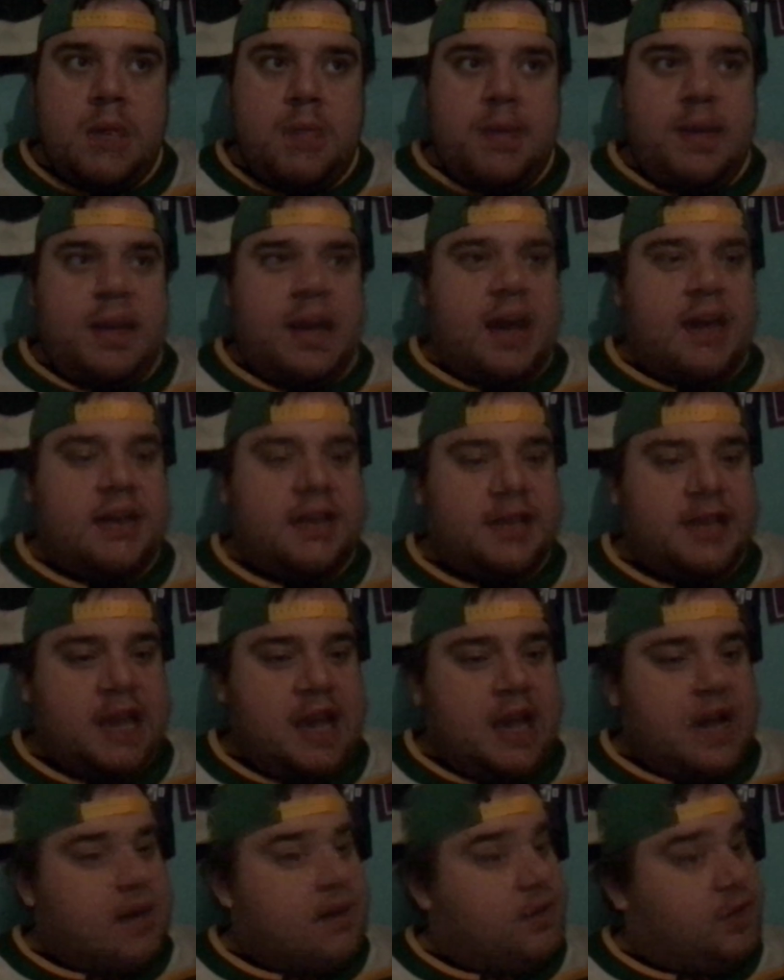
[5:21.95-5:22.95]
Because
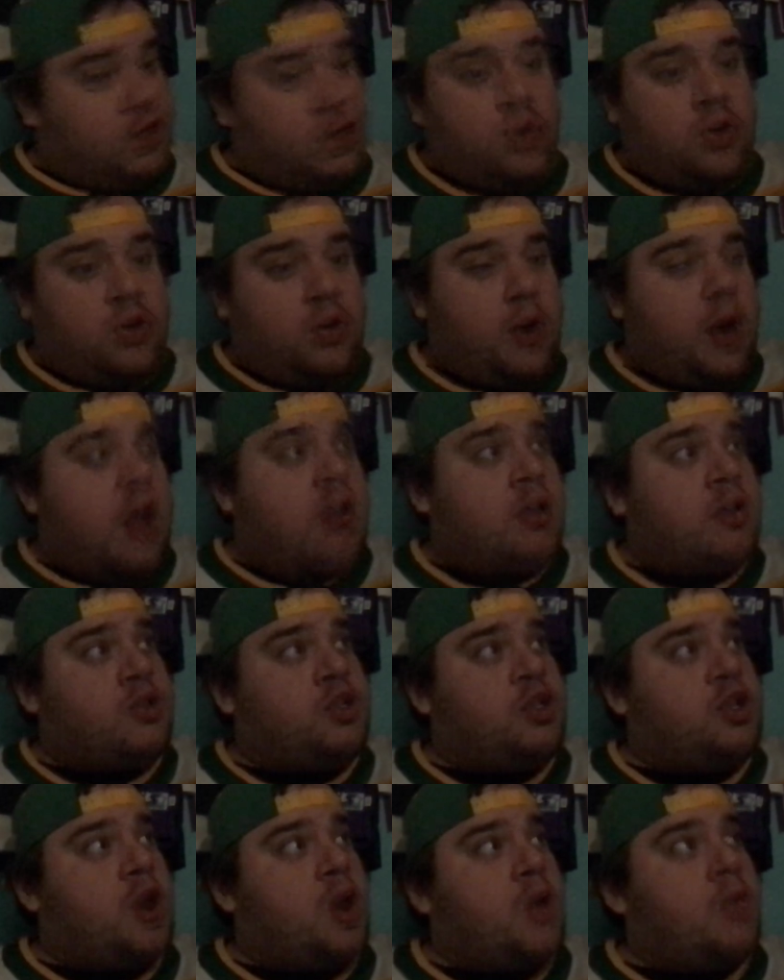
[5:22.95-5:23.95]
Zuccarello
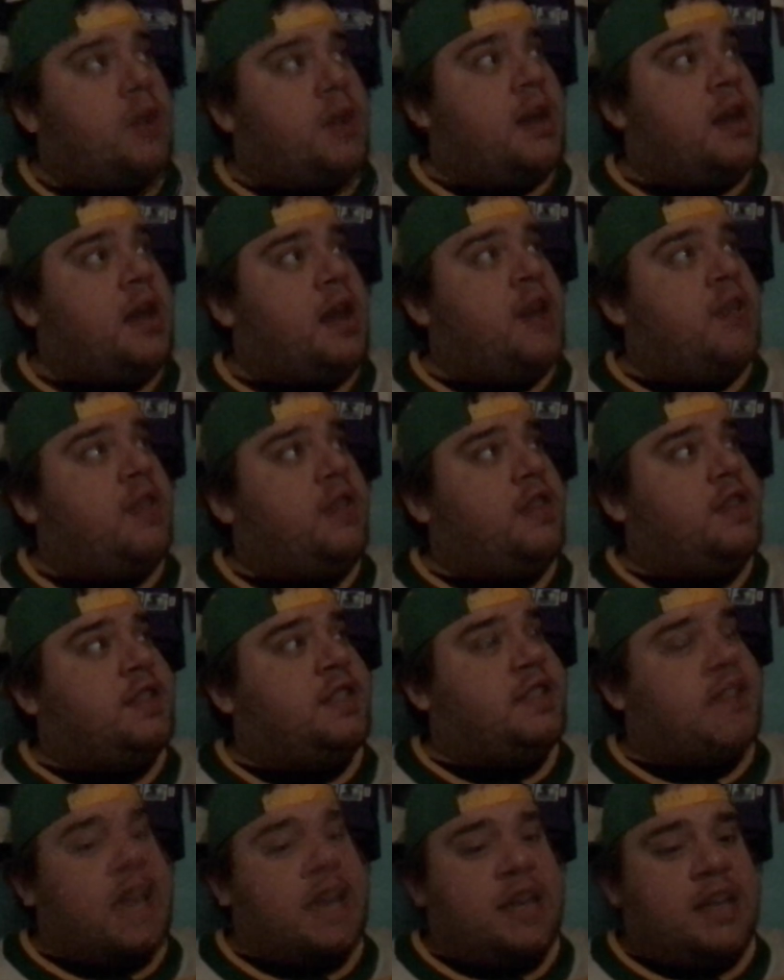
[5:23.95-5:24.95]
showed it in the
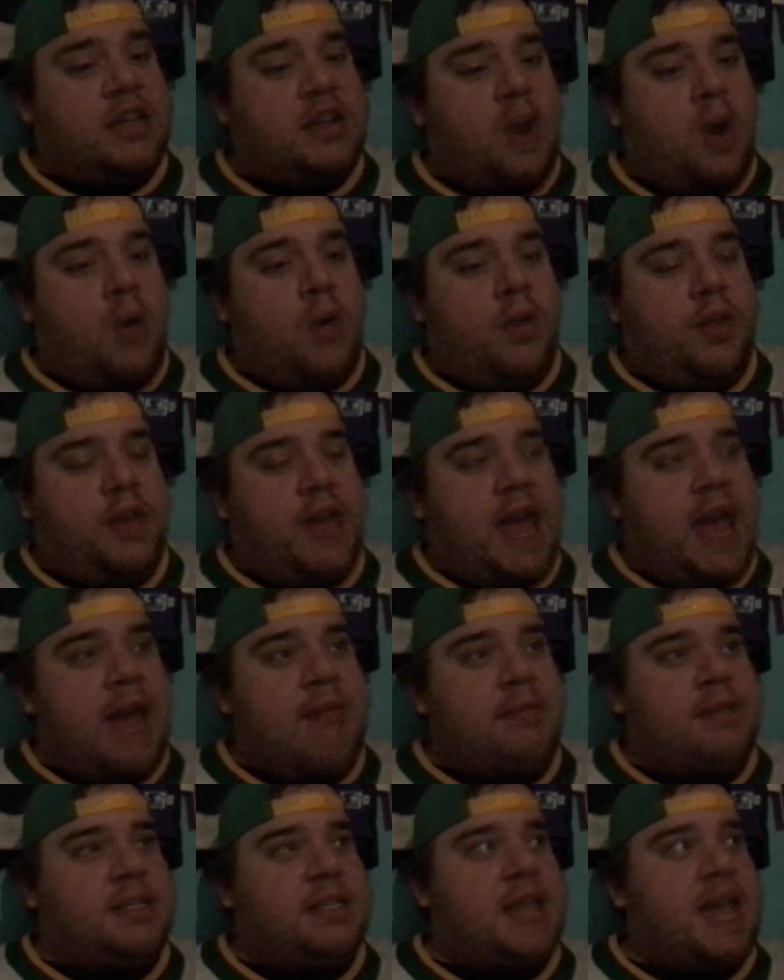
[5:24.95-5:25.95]
second goal of the
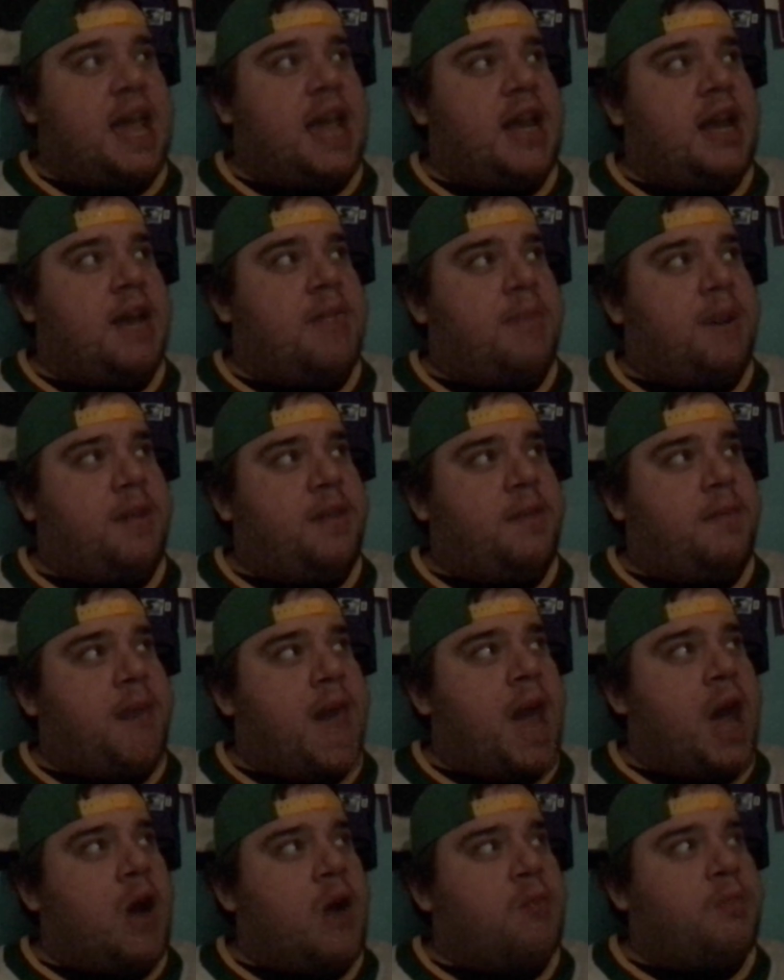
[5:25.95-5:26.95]
game to tie it up on the
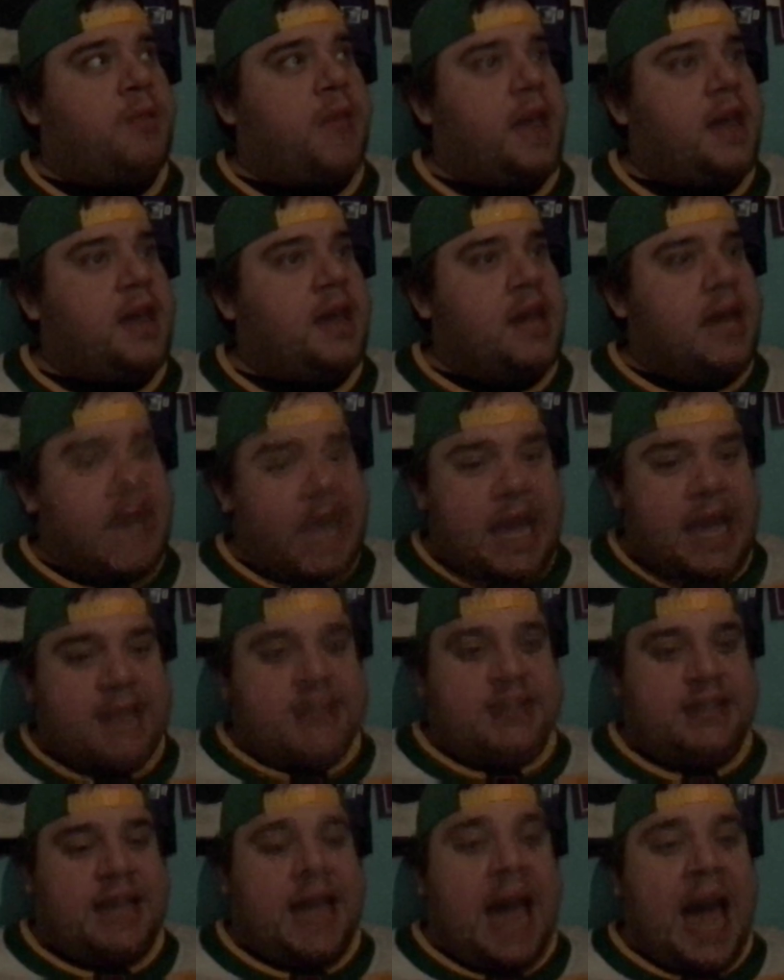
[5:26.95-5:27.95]
power play.
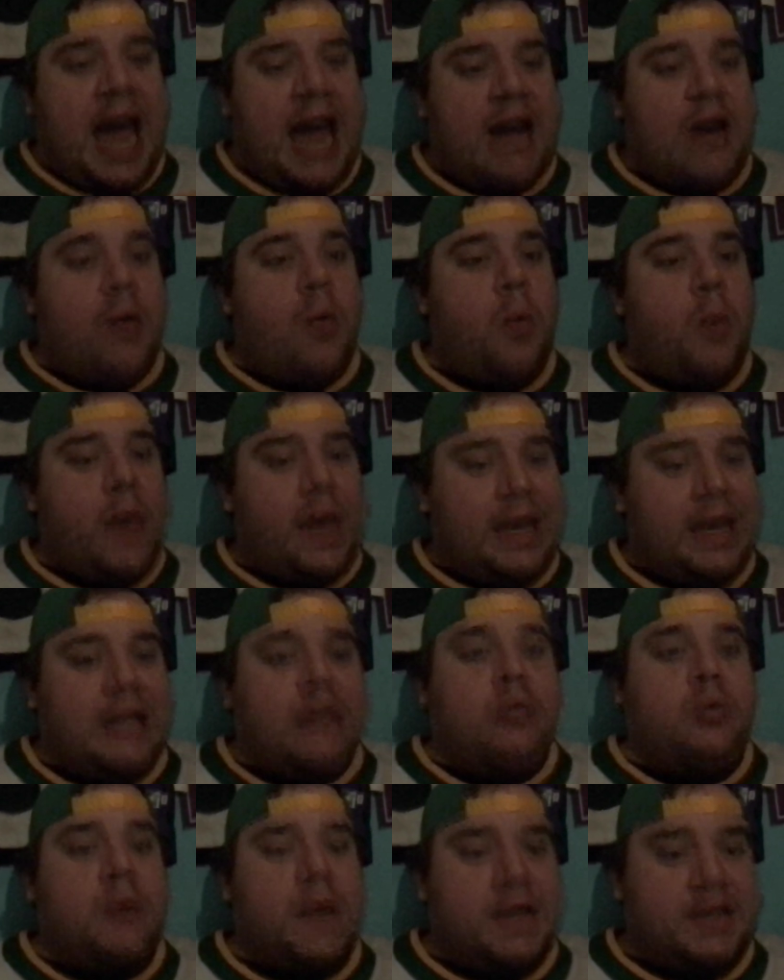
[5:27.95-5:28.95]
He's got a
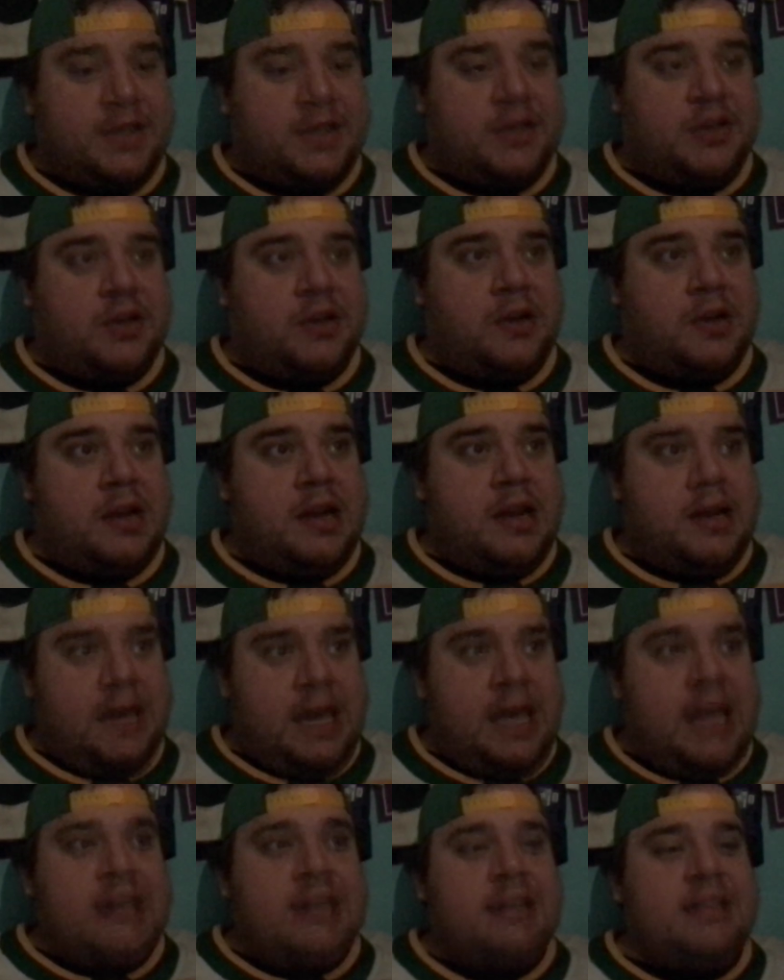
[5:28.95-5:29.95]
wicked wrister.
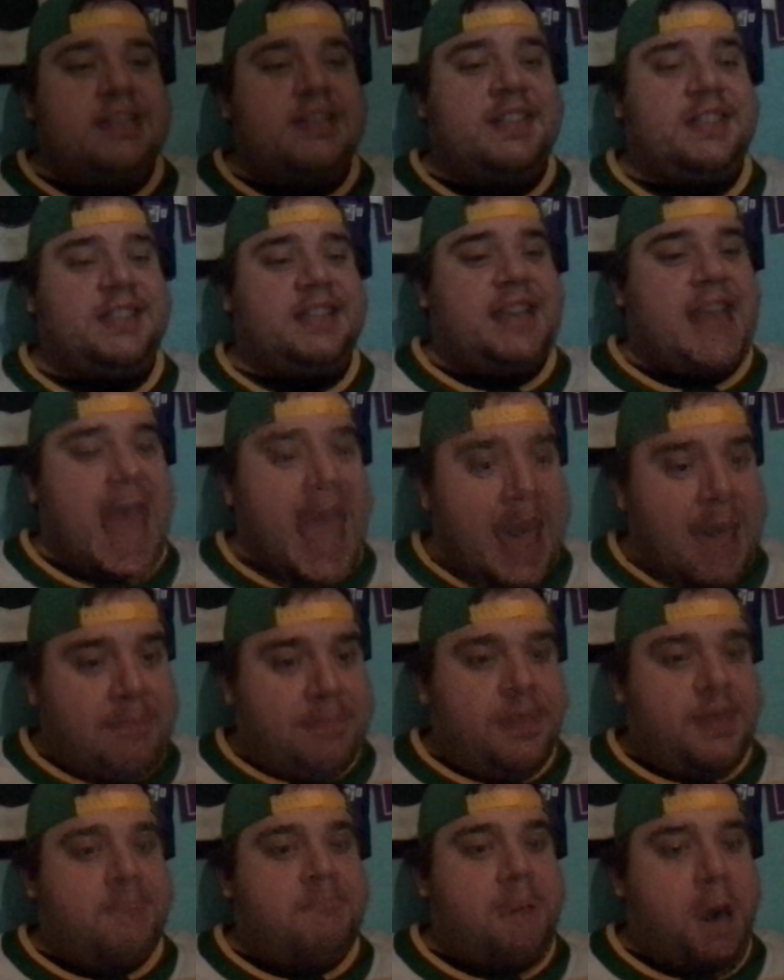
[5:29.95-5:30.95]
He can snap
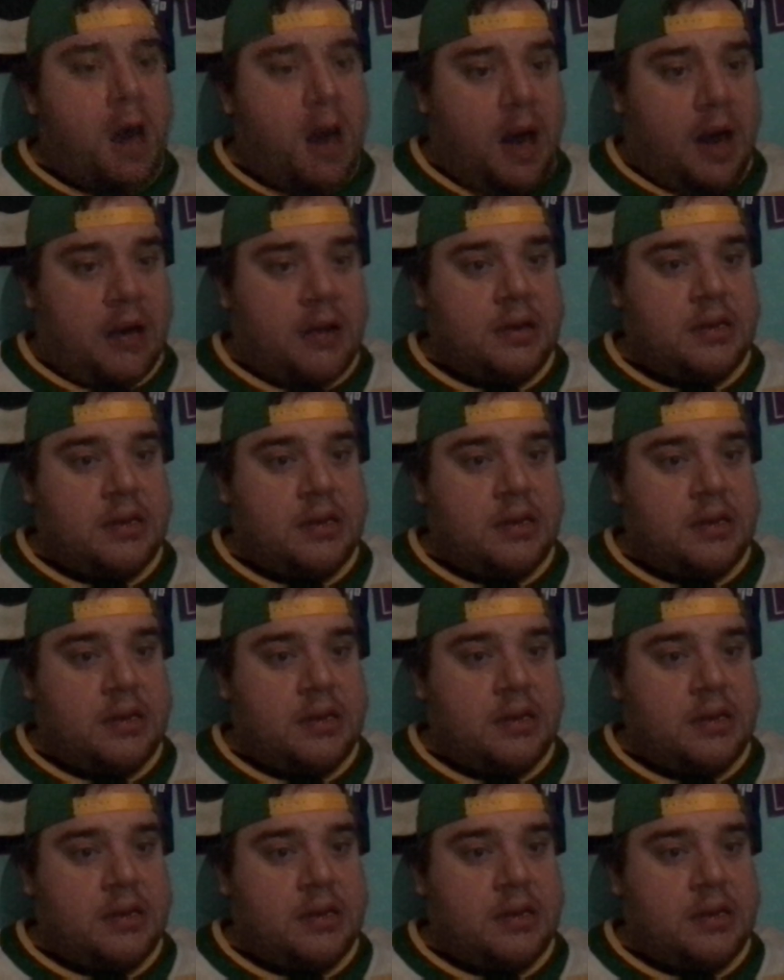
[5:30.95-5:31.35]
the puck.